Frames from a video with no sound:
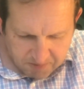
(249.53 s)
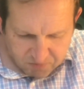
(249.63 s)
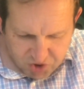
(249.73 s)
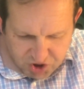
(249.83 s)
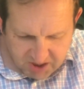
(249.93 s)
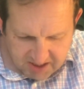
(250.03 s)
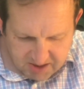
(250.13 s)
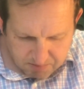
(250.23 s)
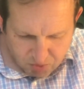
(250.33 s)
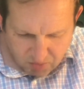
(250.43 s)

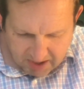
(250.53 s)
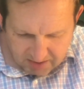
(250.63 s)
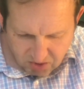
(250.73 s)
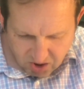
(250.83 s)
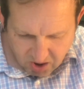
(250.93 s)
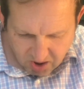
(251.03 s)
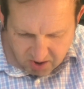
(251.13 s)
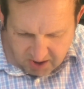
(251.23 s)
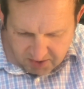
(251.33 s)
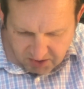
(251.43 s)
"Bishkisa biragucha
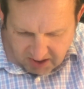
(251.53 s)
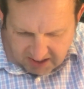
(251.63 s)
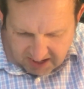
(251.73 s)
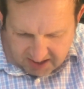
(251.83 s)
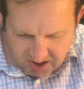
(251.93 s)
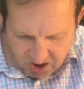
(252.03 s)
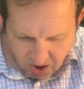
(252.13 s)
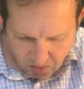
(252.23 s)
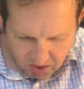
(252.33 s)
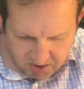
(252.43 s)
kigan
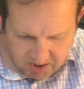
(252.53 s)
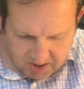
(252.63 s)
hiyarak."